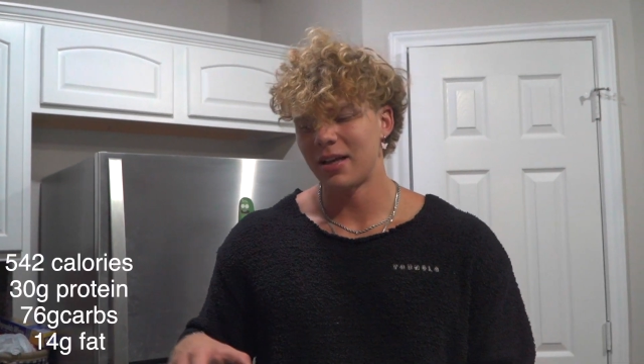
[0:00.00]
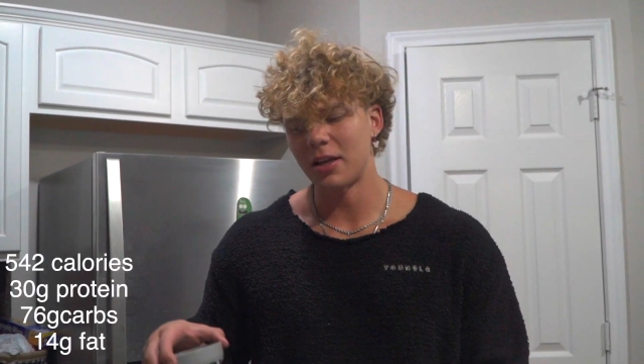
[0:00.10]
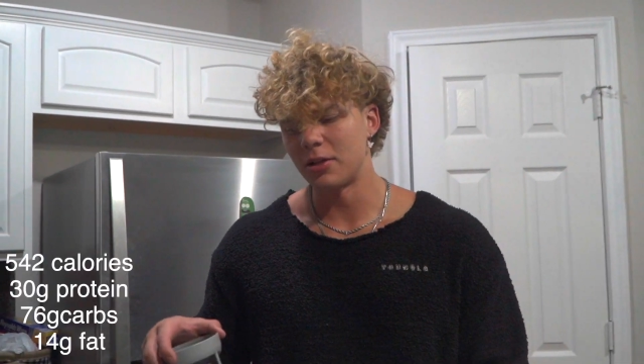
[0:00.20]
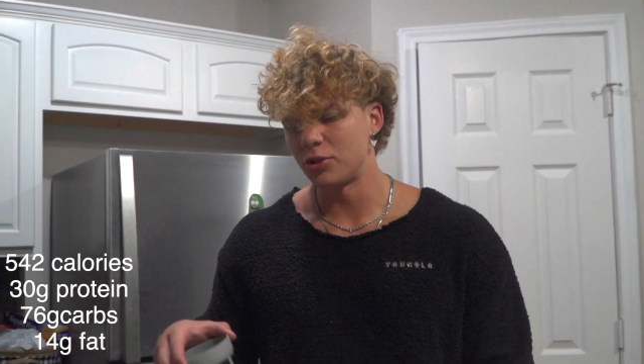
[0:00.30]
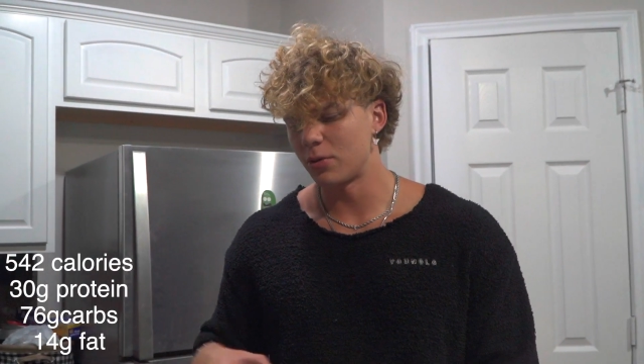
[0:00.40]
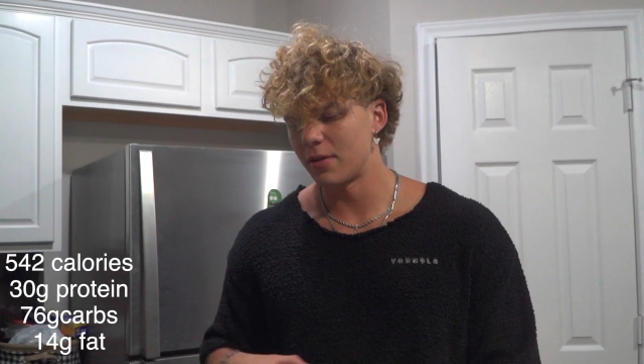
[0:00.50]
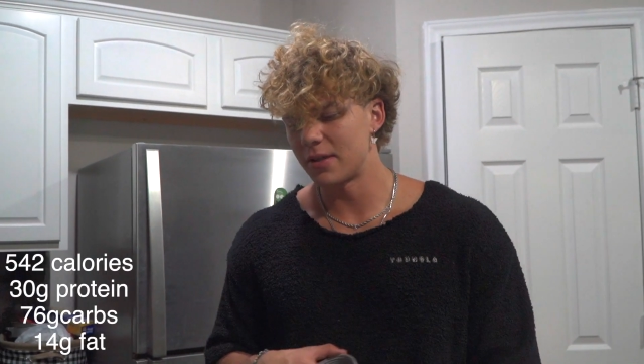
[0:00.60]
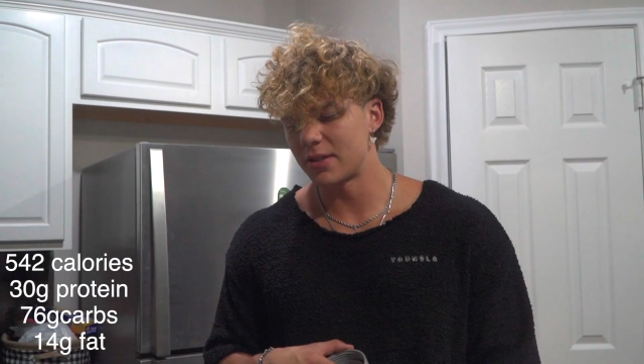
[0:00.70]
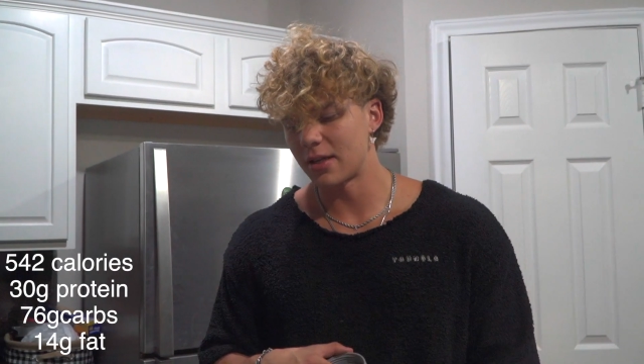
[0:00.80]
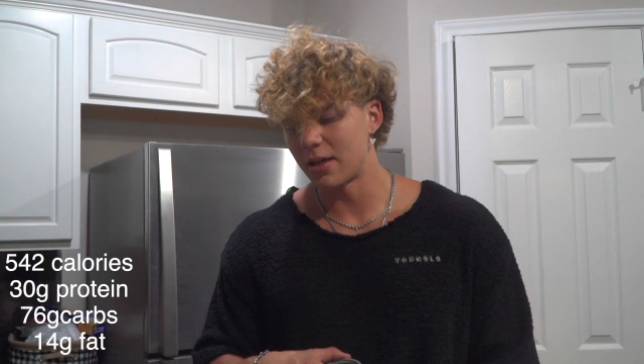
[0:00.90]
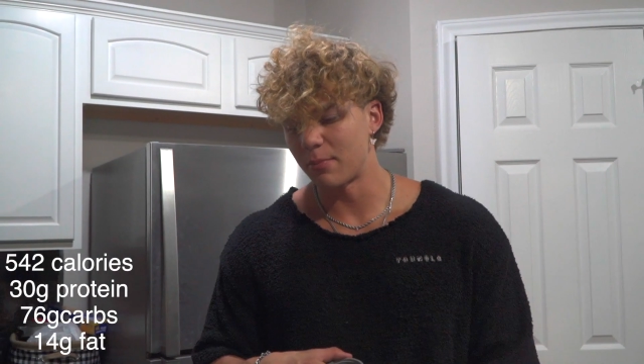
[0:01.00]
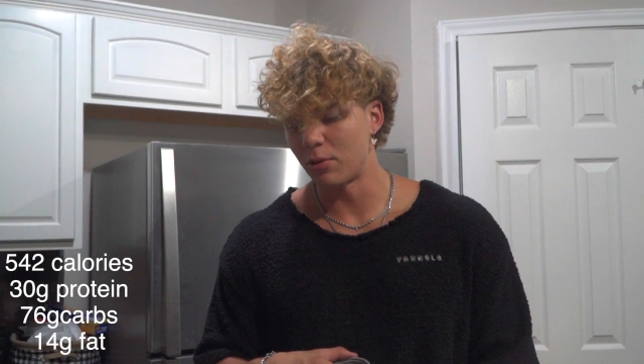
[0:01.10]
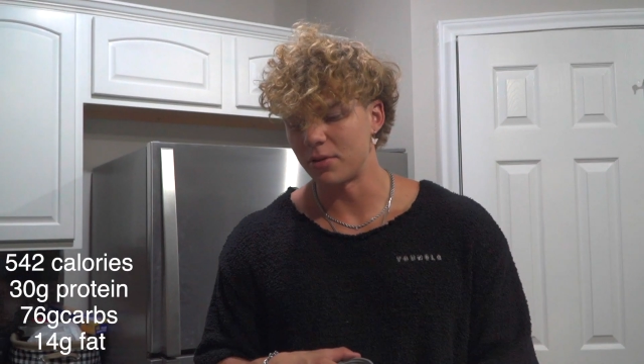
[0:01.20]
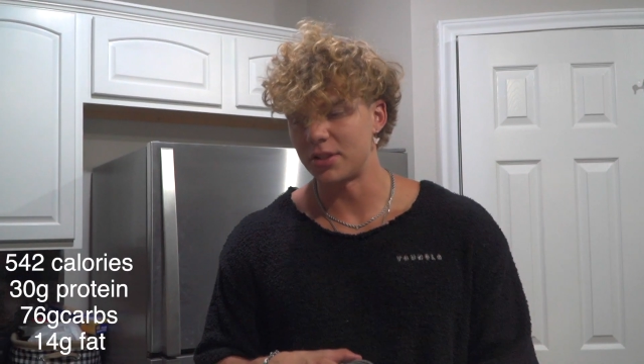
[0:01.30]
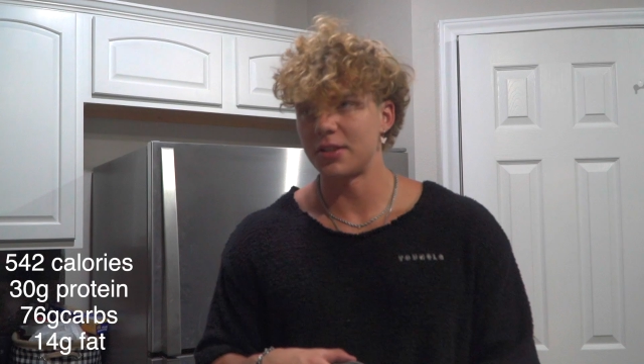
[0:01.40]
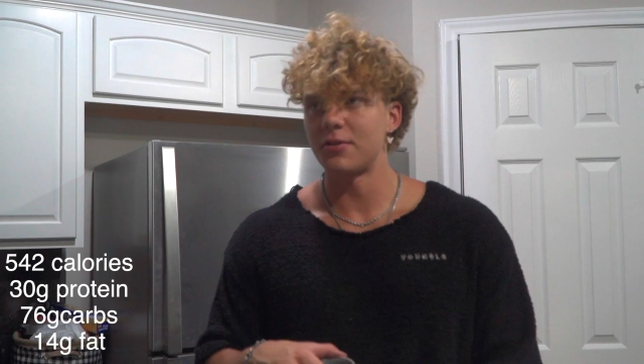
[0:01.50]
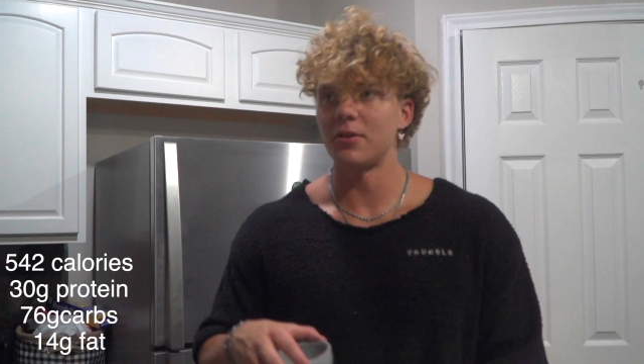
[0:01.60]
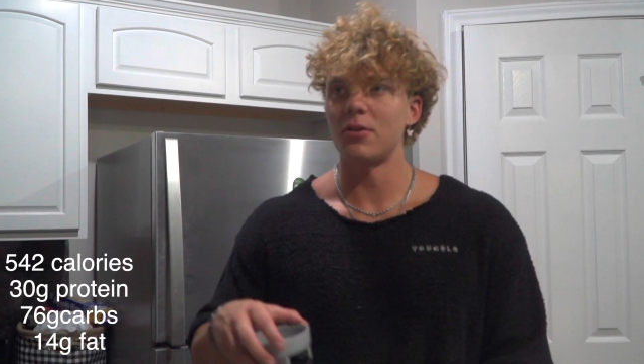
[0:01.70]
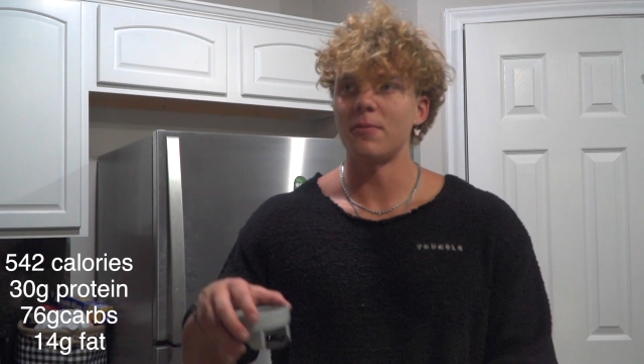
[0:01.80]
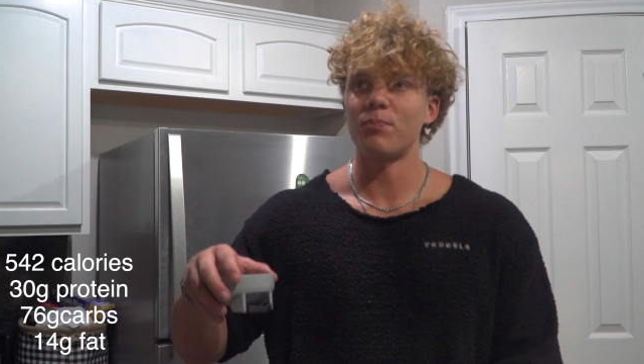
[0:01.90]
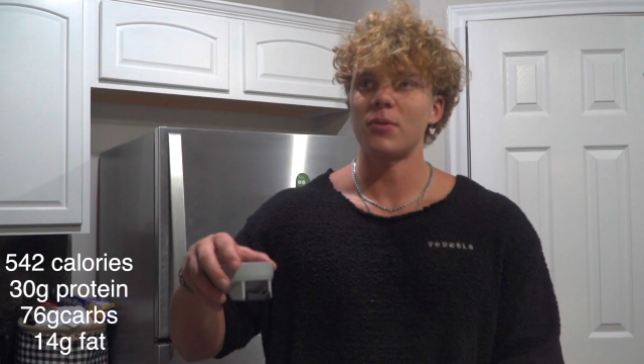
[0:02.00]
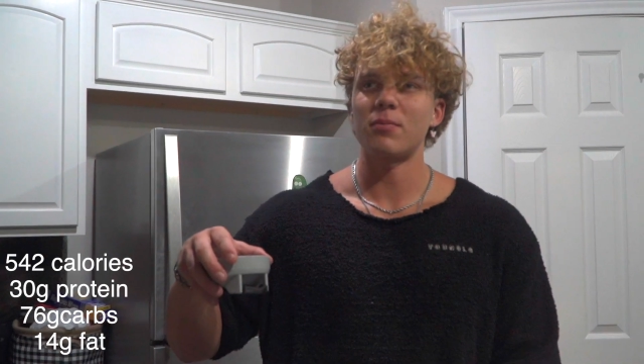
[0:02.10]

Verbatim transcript: Gonna enjoy this uh, bowl of cereal,